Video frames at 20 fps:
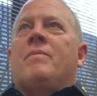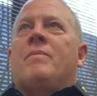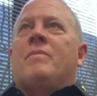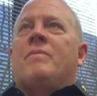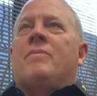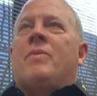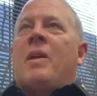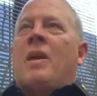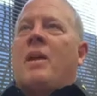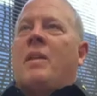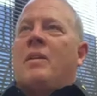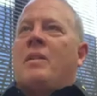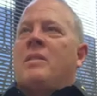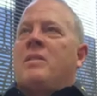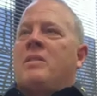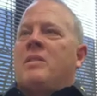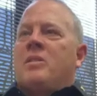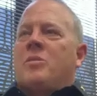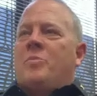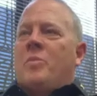
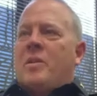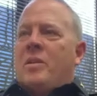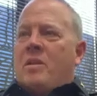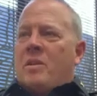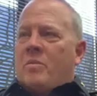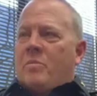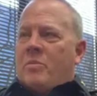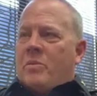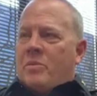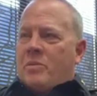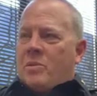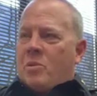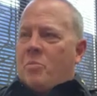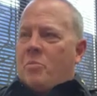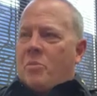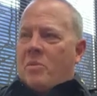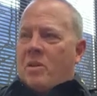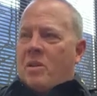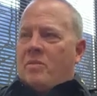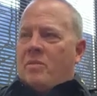violence has become so
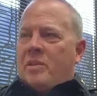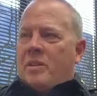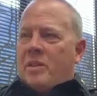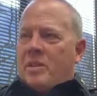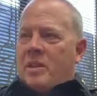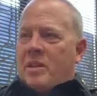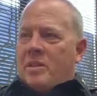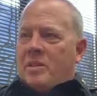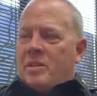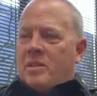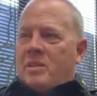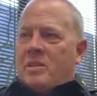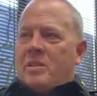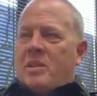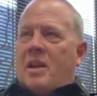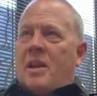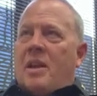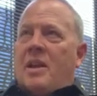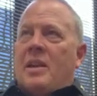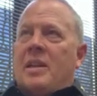prevalent in
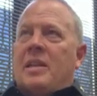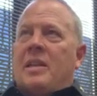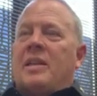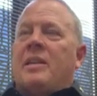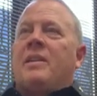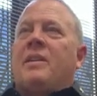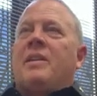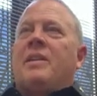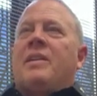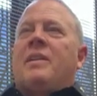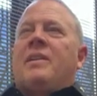society